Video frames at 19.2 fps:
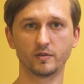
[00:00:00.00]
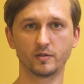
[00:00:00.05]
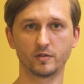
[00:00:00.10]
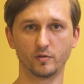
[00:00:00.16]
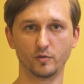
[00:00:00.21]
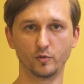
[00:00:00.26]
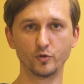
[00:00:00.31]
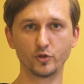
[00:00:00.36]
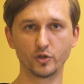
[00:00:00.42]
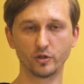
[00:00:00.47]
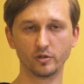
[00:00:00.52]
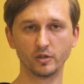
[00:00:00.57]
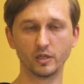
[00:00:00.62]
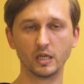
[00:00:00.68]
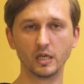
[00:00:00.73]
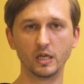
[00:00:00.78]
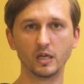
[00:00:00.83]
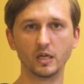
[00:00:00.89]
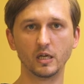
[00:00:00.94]
solution
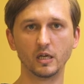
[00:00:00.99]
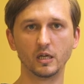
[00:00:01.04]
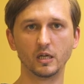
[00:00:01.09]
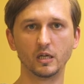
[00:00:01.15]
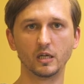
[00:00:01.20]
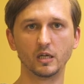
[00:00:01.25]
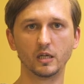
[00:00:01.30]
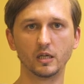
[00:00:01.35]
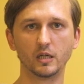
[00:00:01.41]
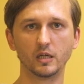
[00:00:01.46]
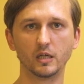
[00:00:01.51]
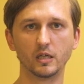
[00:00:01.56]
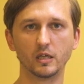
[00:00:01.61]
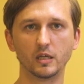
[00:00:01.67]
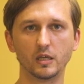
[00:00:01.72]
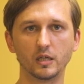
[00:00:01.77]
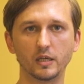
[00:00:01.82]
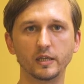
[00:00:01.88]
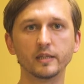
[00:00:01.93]

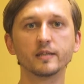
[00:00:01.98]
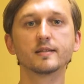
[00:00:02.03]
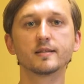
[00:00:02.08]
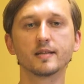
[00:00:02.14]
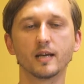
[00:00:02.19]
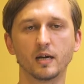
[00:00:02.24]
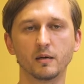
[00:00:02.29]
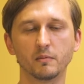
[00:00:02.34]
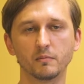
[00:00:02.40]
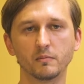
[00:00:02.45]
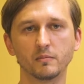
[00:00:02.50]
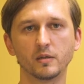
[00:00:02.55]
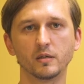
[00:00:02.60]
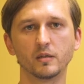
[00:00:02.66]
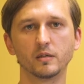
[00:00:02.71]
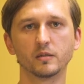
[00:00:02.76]
in some